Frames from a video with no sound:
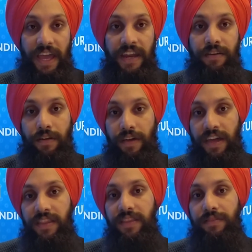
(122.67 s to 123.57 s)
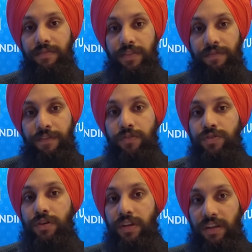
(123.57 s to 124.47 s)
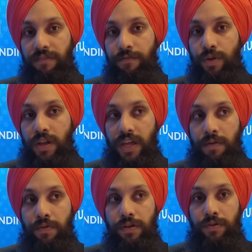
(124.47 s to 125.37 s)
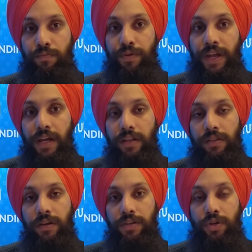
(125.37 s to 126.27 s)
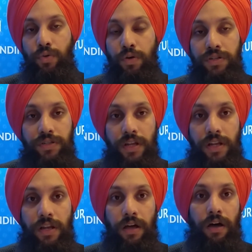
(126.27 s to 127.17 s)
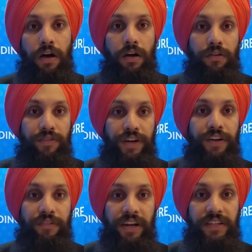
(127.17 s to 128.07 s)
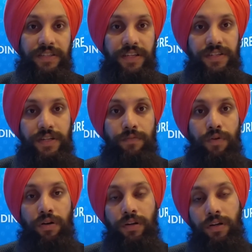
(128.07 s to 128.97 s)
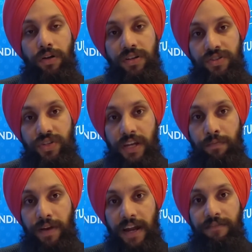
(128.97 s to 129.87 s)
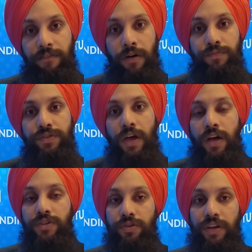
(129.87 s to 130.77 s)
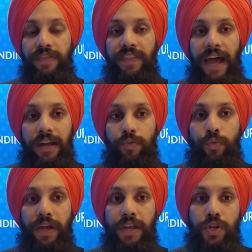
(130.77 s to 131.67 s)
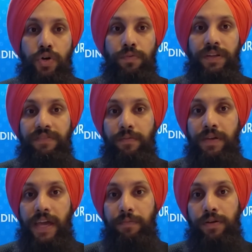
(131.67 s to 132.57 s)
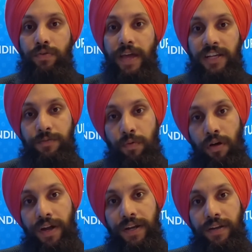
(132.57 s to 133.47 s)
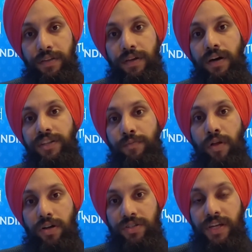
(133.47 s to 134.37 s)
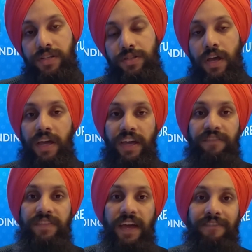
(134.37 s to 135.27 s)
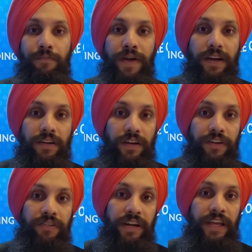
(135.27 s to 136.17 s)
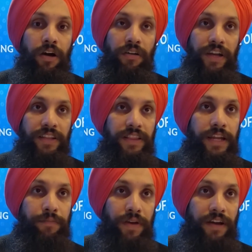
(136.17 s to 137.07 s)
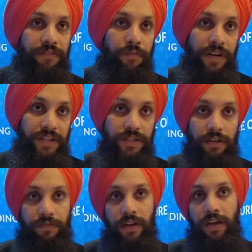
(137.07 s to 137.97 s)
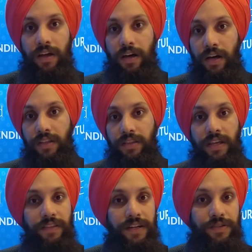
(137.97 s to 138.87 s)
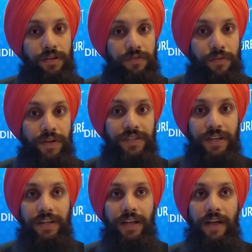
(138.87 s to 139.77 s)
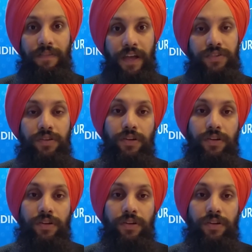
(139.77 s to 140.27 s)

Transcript: and in the future, if we are able to bring the universal uh, credit rating system on cross-chain platforms, so in that way, nobody will be able to exploit the other blockchains if they have a bad credit rating on ETHLend platform itself. I think that's all from my side. Thanks a